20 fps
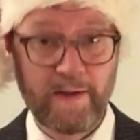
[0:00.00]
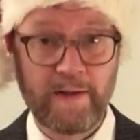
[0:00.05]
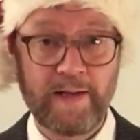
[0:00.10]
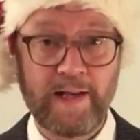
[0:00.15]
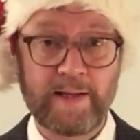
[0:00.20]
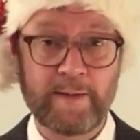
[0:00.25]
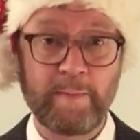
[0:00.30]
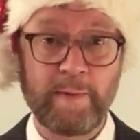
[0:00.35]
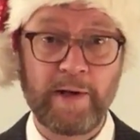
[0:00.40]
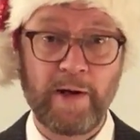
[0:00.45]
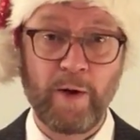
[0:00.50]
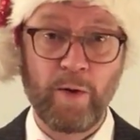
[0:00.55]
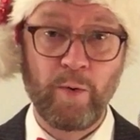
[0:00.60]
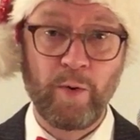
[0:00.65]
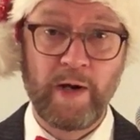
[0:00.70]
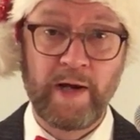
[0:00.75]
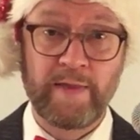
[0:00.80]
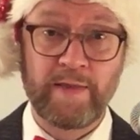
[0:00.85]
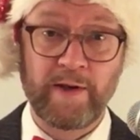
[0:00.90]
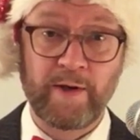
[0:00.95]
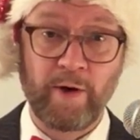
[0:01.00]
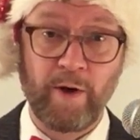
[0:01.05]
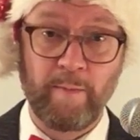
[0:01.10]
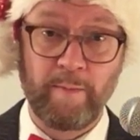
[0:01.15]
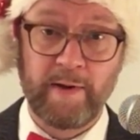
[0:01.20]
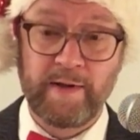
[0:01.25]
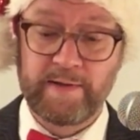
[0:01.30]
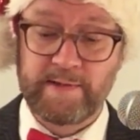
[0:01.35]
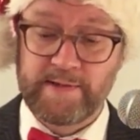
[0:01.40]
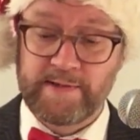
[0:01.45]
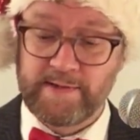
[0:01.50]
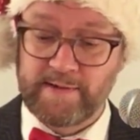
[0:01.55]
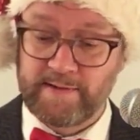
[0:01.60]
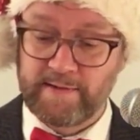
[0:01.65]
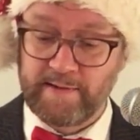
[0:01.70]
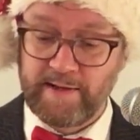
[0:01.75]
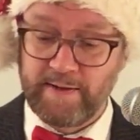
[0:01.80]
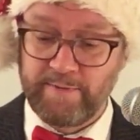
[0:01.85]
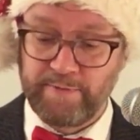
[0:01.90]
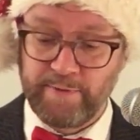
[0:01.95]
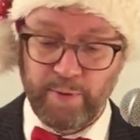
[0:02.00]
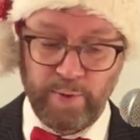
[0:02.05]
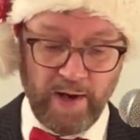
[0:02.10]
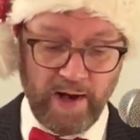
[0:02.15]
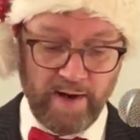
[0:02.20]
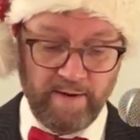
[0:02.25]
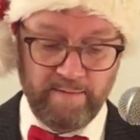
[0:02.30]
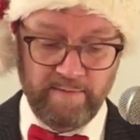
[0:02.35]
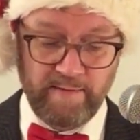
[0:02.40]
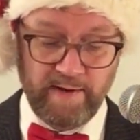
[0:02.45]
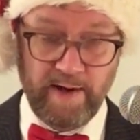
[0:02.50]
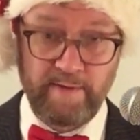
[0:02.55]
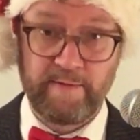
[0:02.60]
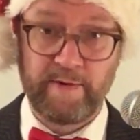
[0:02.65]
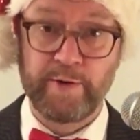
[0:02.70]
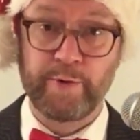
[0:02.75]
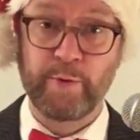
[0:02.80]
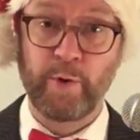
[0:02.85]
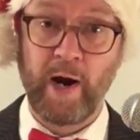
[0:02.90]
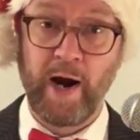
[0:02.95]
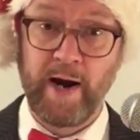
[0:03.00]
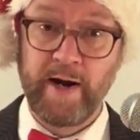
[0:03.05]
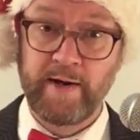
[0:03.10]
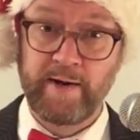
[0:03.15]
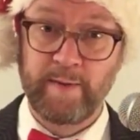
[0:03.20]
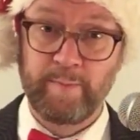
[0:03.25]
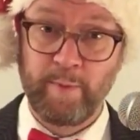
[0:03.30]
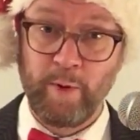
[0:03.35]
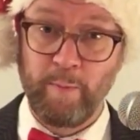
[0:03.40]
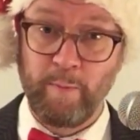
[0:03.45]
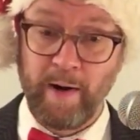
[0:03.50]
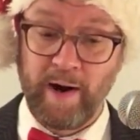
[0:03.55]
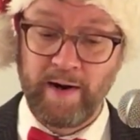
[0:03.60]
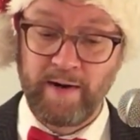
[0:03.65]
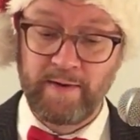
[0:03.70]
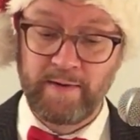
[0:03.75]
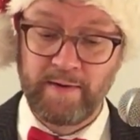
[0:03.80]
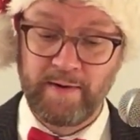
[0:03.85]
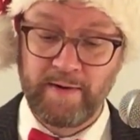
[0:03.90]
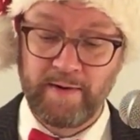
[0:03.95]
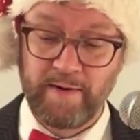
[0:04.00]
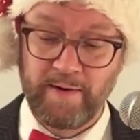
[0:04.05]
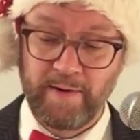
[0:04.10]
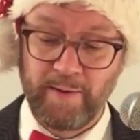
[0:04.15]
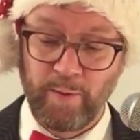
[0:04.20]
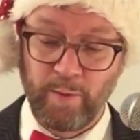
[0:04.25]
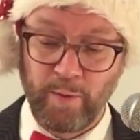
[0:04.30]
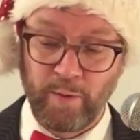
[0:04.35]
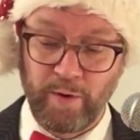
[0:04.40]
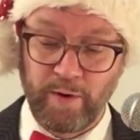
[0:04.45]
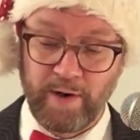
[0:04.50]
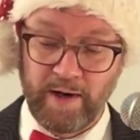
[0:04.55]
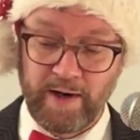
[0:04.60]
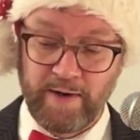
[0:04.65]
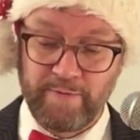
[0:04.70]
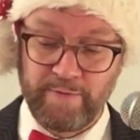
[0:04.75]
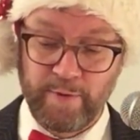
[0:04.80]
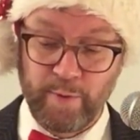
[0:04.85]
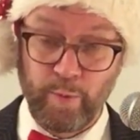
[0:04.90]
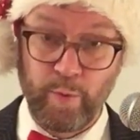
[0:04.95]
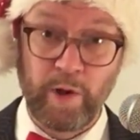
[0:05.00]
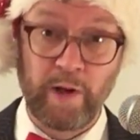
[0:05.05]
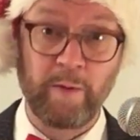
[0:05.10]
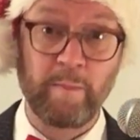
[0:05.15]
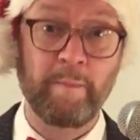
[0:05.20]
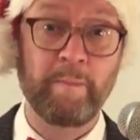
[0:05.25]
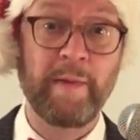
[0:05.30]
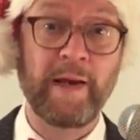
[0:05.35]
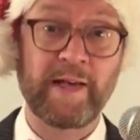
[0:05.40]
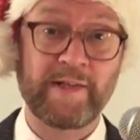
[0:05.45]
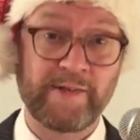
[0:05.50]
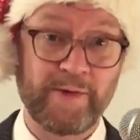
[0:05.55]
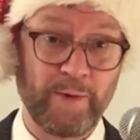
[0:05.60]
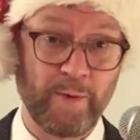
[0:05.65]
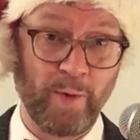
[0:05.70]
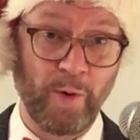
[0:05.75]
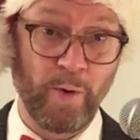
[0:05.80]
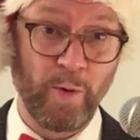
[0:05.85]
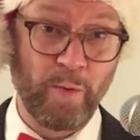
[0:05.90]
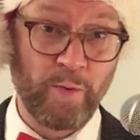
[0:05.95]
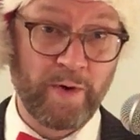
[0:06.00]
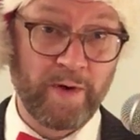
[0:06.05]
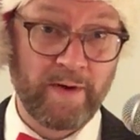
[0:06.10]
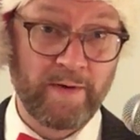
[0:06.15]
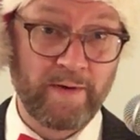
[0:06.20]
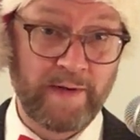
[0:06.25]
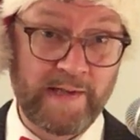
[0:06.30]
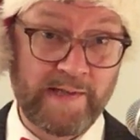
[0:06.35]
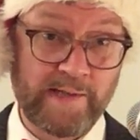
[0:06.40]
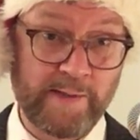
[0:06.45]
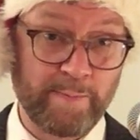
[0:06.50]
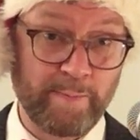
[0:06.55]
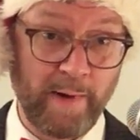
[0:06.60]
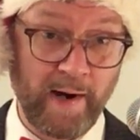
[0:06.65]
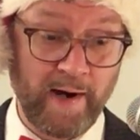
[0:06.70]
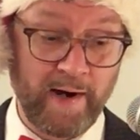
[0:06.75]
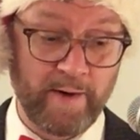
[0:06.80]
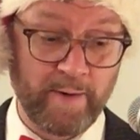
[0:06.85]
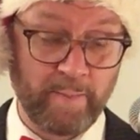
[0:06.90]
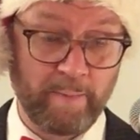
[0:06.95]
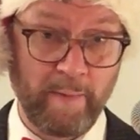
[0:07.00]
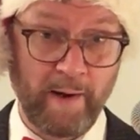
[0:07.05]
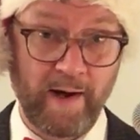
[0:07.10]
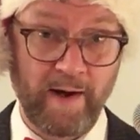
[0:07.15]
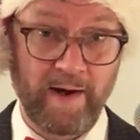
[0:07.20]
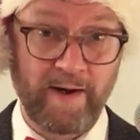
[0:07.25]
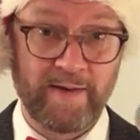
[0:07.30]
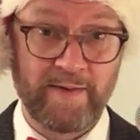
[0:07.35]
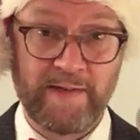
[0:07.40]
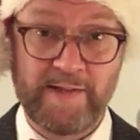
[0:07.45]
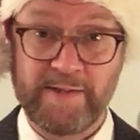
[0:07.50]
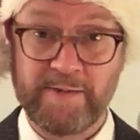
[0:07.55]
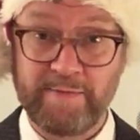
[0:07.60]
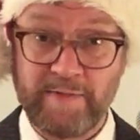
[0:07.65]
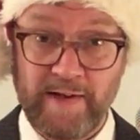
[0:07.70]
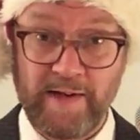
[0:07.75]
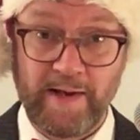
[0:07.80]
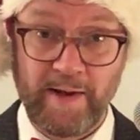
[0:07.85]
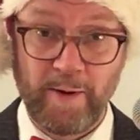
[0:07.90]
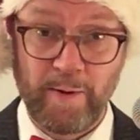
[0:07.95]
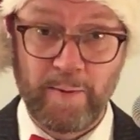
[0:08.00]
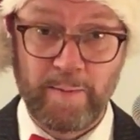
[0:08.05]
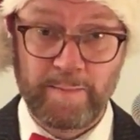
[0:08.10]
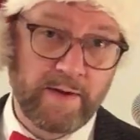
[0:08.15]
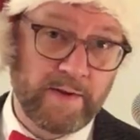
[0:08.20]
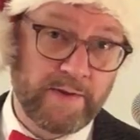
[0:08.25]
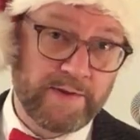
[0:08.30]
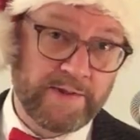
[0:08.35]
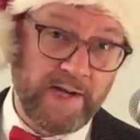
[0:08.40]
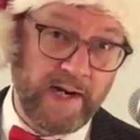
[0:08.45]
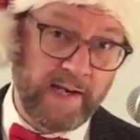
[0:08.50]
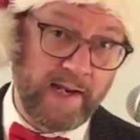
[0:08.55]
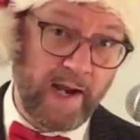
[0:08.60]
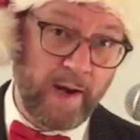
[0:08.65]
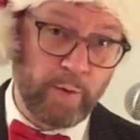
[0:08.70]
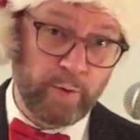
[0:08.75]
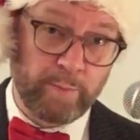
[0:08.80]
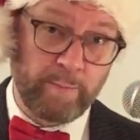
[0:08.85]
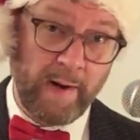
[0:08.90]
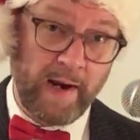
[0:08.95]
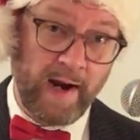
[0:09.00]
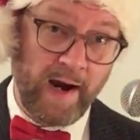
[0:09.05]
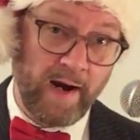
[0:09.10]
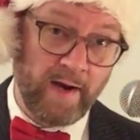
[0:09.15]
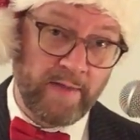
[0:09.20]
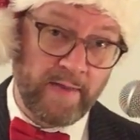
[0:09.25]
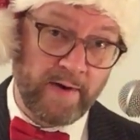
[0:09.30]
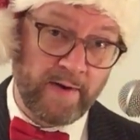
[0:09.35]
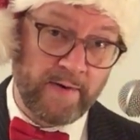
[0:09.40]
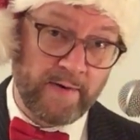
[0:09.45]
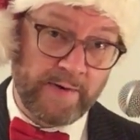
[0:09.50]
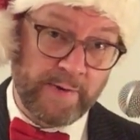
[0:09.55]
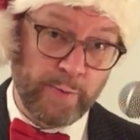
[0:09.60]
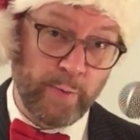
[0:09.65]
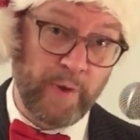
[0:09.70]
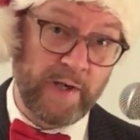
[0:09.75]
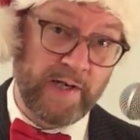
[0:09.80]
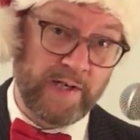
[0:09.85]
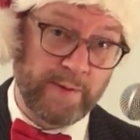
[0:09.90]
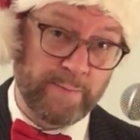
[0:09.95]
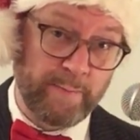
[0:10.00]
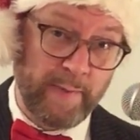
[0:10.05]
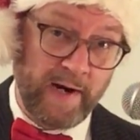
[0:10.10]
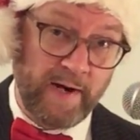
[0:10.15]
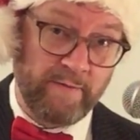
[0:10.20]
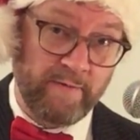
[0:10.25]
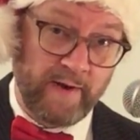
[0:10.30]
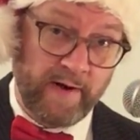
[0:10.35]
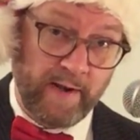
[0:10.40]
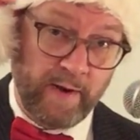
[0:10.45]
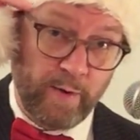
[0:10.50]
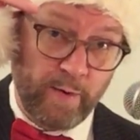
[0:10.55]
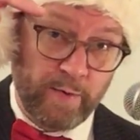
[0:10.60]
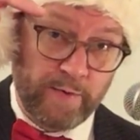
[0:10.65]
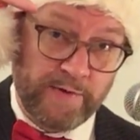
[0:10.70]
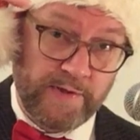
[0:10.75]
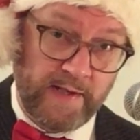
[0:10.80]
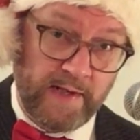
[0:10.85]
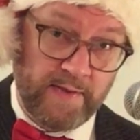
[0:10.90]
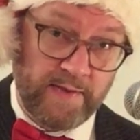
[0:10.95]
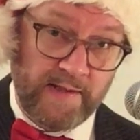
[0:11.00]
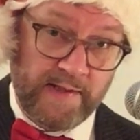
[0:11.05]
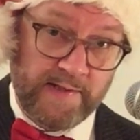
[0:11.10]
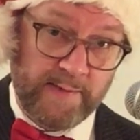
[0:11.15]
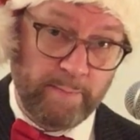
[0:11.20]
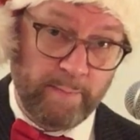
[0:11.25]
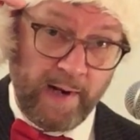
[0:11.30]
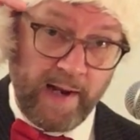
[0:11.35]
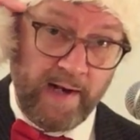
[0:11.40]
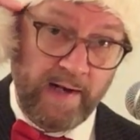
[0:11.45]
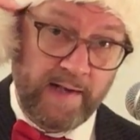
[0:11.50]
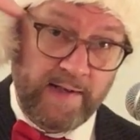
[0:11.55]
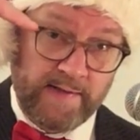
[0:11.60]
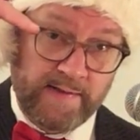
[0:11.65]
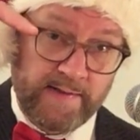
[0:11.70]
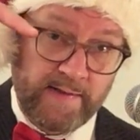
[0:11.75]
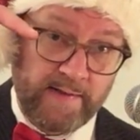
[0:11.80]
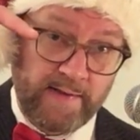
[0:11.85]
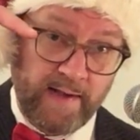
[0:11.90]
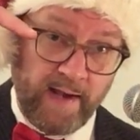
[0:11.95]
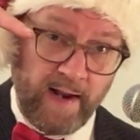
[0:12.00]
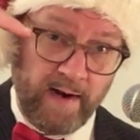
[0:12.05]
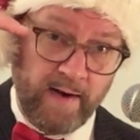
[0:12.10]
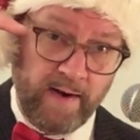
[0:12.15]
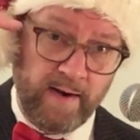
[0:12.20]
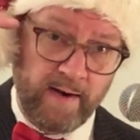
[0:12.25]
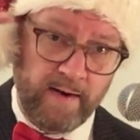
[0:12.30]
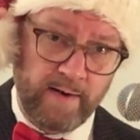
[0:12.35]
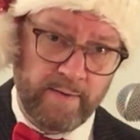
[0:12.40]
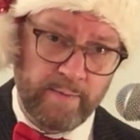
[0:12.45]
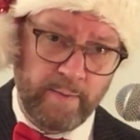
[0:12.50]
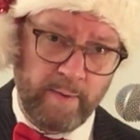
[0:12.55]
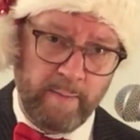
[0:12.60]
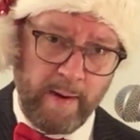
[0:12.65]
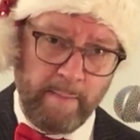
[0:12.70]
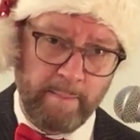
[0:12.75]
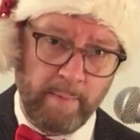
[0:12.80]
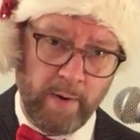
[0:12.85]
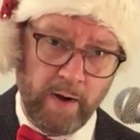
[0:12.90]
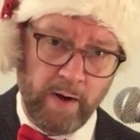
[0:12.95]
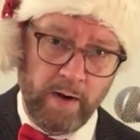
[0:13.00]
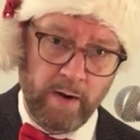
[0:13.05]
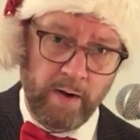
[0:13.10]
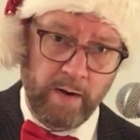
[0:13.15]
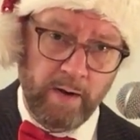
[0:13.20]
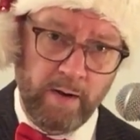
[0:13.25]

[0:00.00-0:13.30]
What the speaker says: let me know in the comments if you have ever tried Mumma, or if you will mix your own inspired by this video. Check out my other Swedish beer videos in this playlist, and remember,